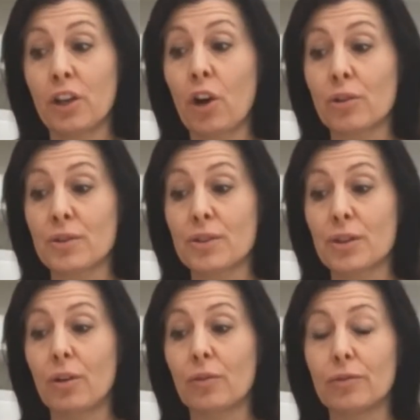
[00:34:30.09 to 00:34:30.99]

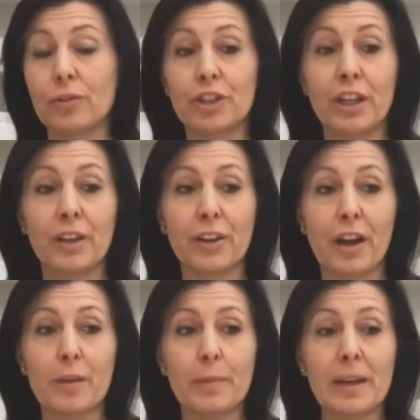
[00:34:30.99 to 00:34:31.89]
cost of gene
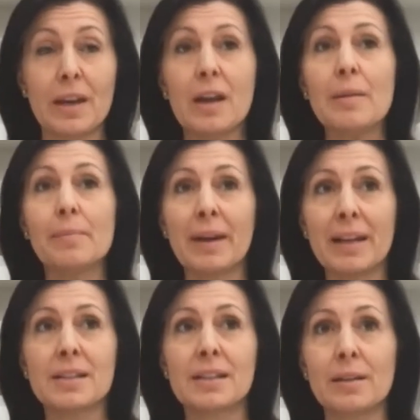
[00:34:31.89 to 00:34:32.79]
therapy
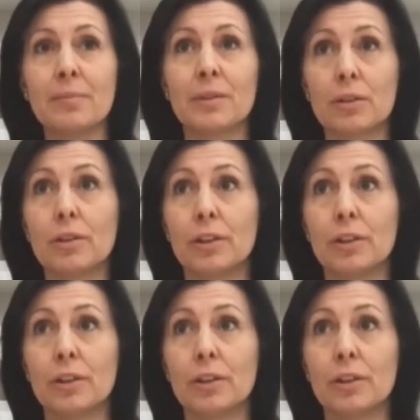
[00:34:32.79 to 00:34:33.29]
may seem,